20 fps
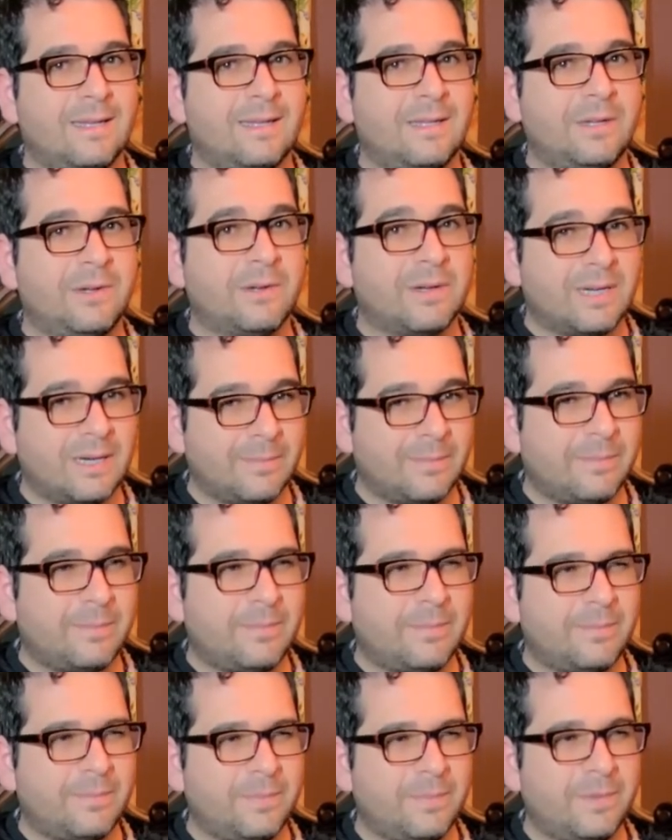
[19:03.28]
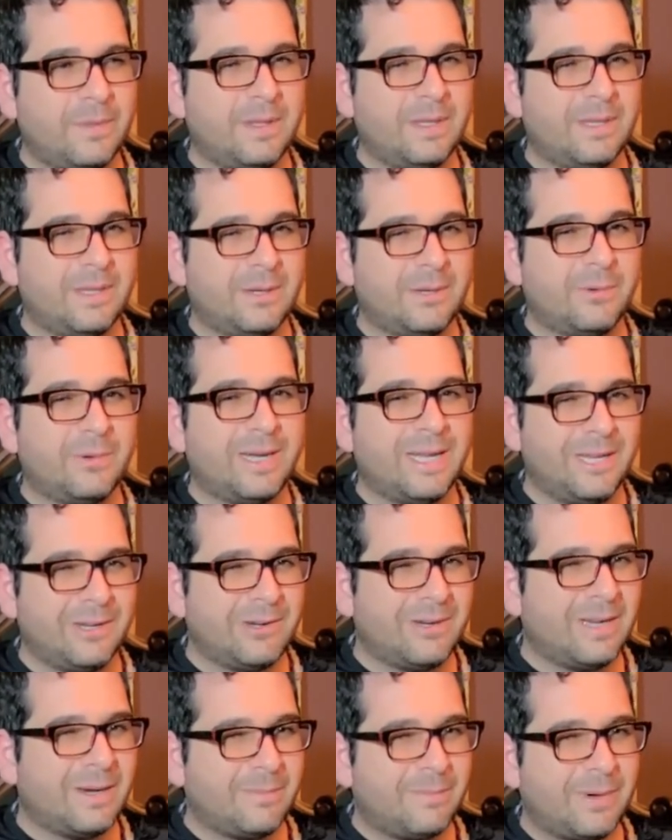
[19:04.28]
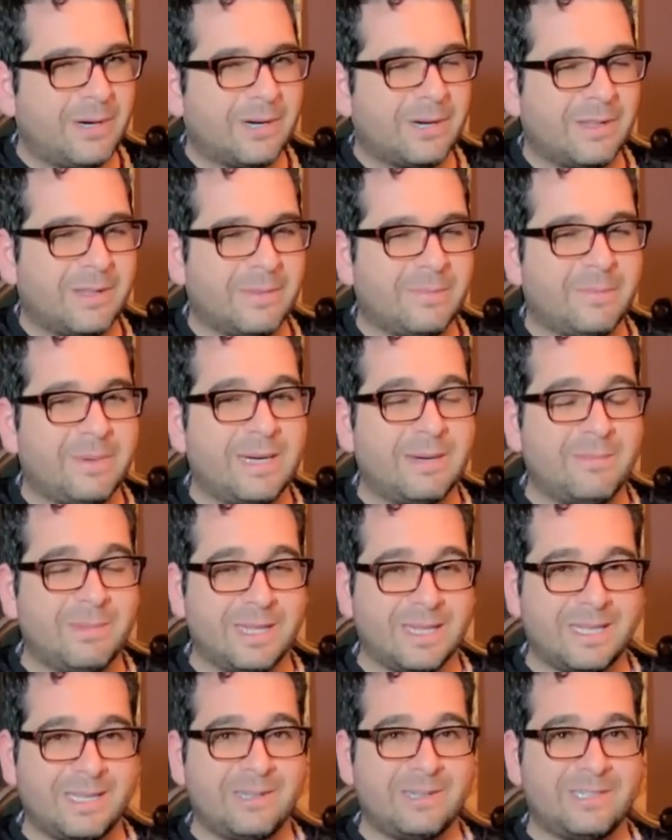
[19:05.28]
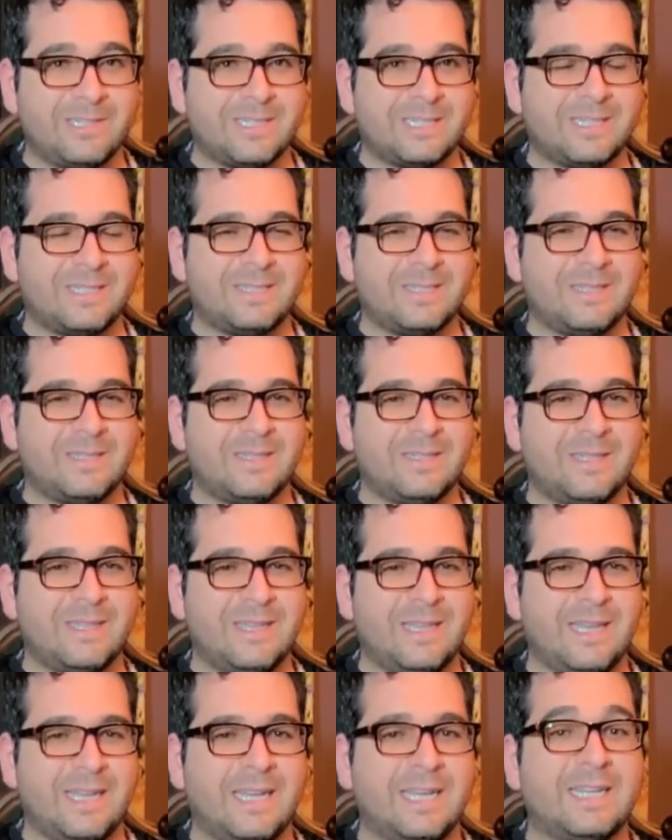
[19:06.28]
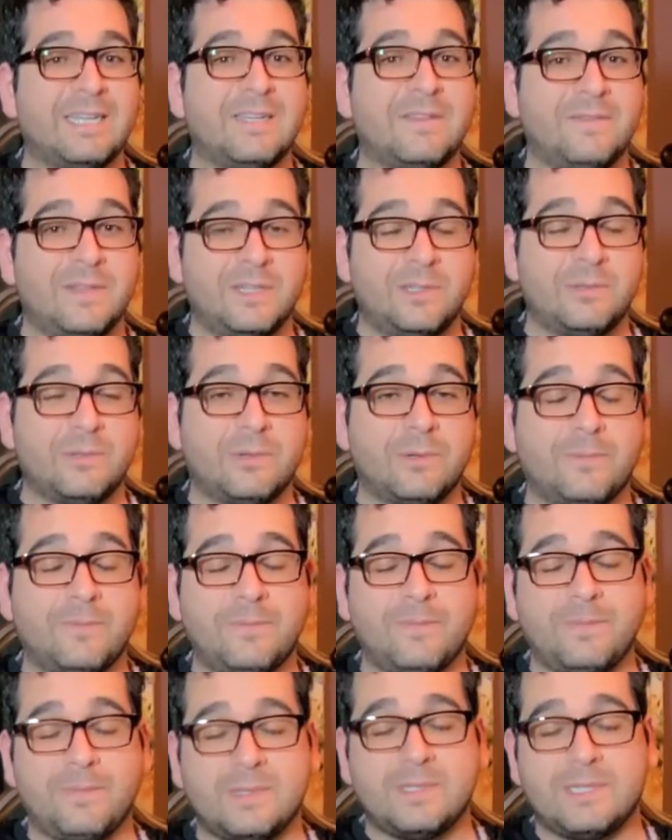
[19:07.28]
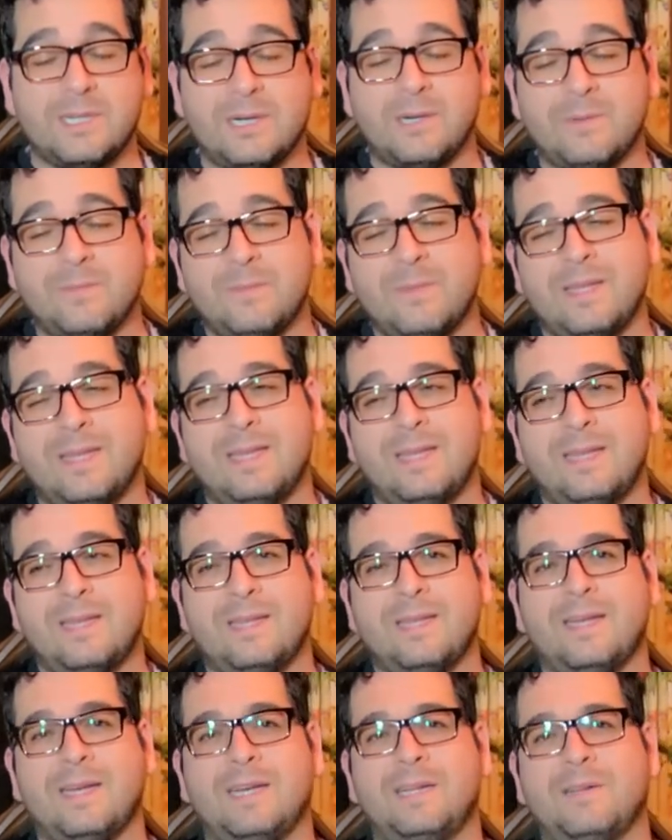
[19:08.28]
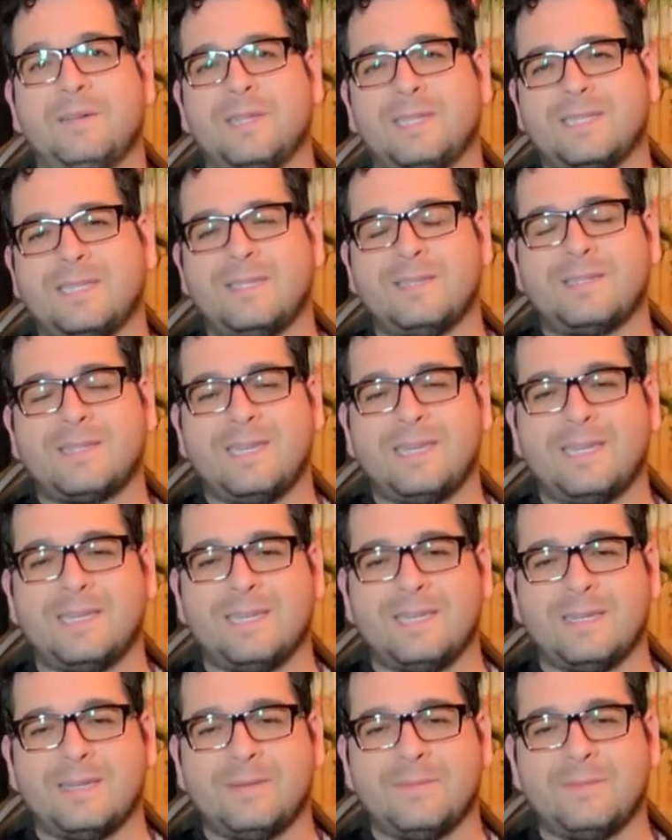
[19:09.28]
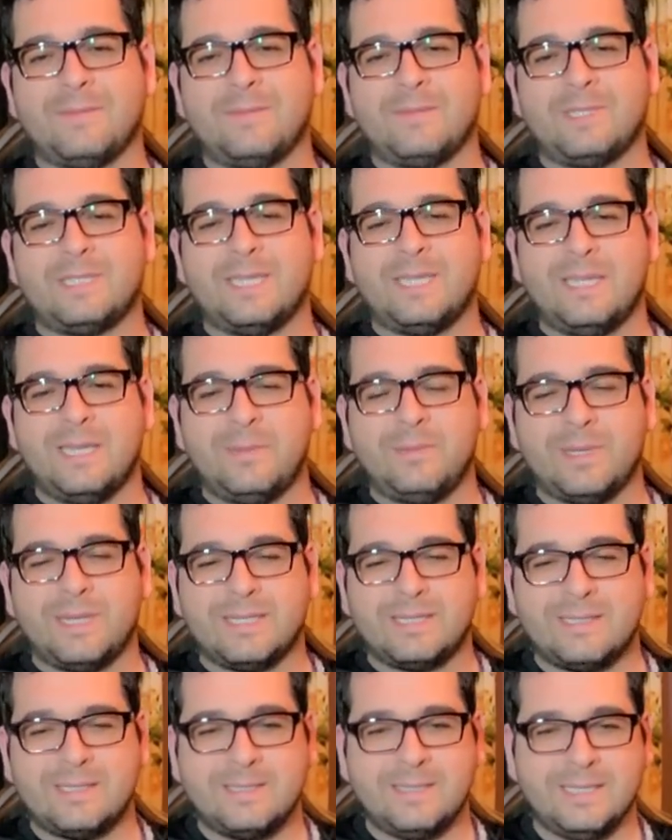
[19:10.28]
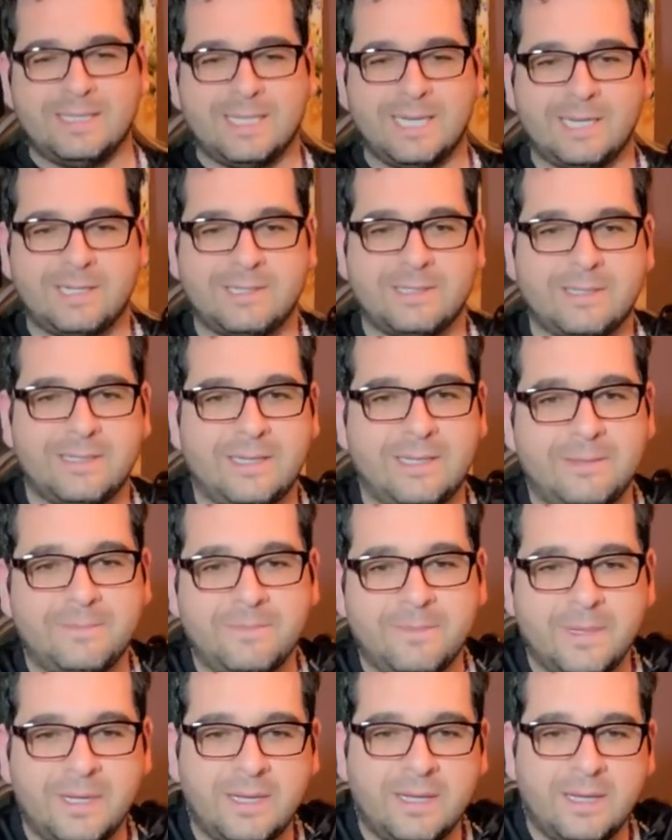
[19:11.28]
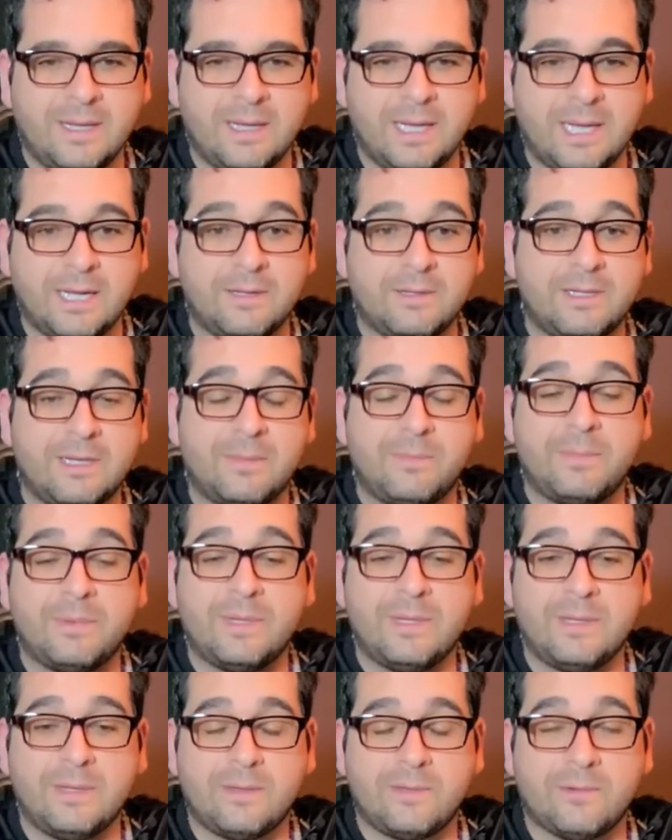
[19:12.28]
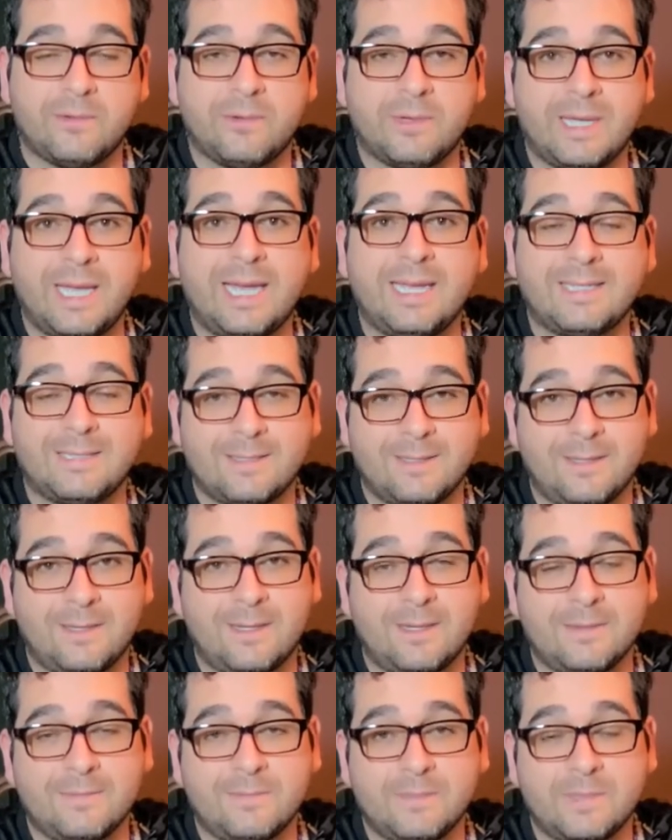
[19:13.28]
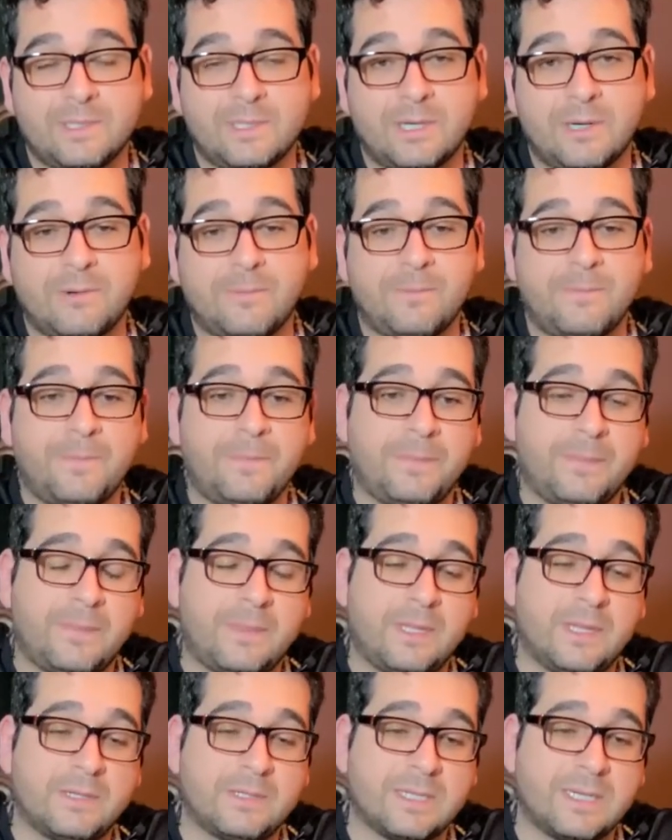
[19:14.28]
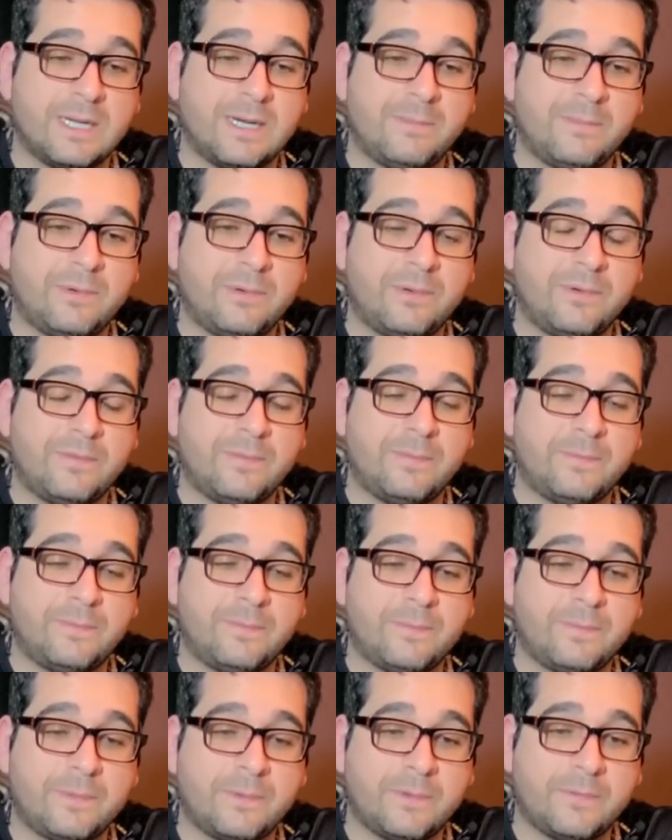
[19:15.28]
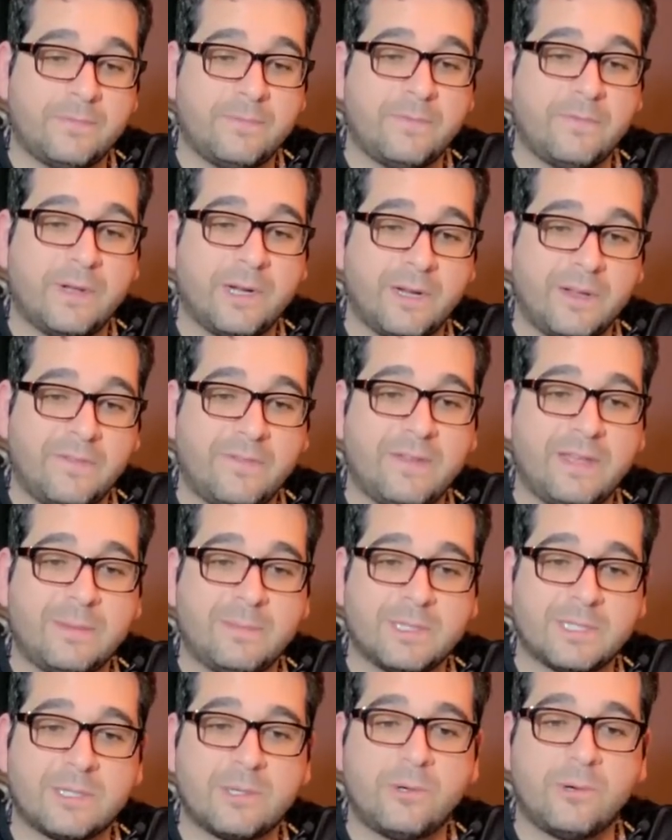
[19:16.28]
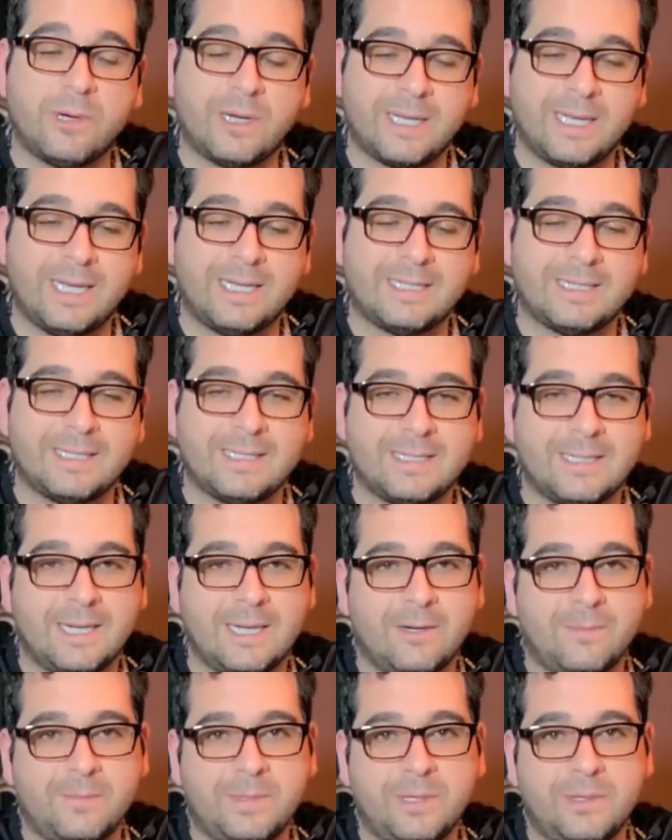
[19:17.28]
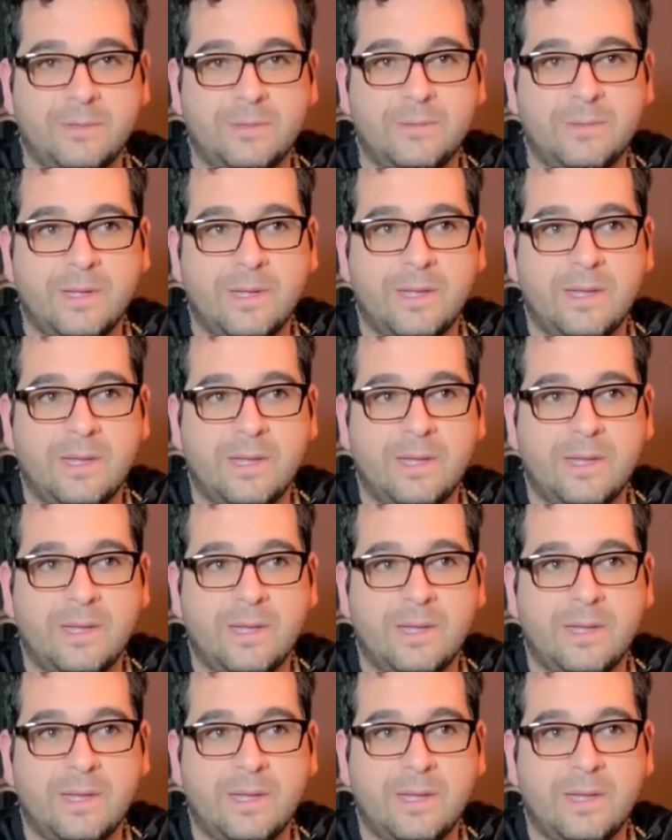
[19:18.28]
you're not, in a way, you're not part of the public. You're just an individual. So I know that sounds kind of silly, but it's actually held up through case law. So there's a couple very famous court cases that help you